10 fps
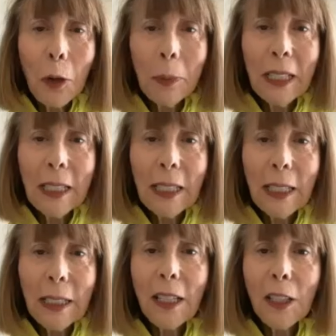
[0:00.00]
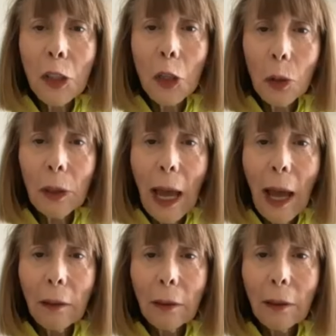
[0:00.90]
many seats. It's sold
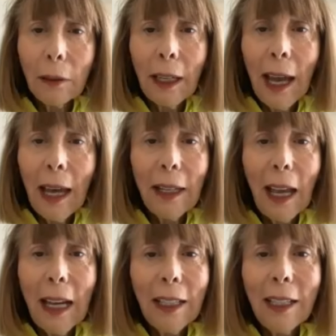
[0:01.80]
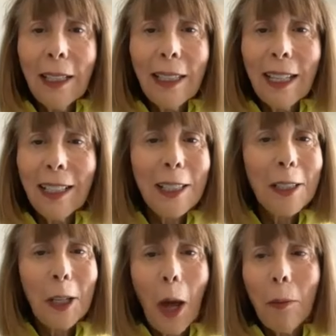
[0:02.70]
out. They had 80 seats in
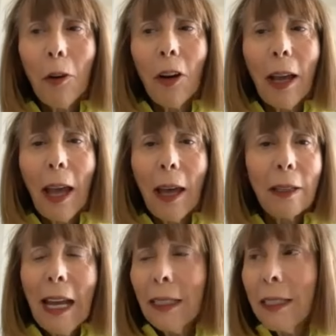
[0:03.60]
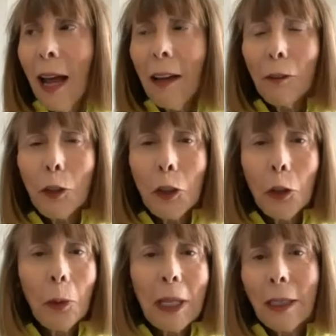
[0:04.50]
the library, and it's not for
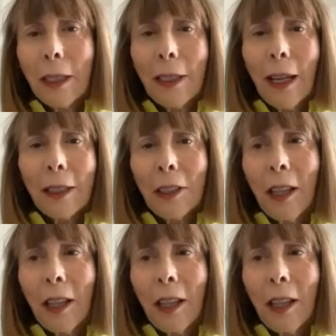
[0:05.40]
2 weeks. It's not until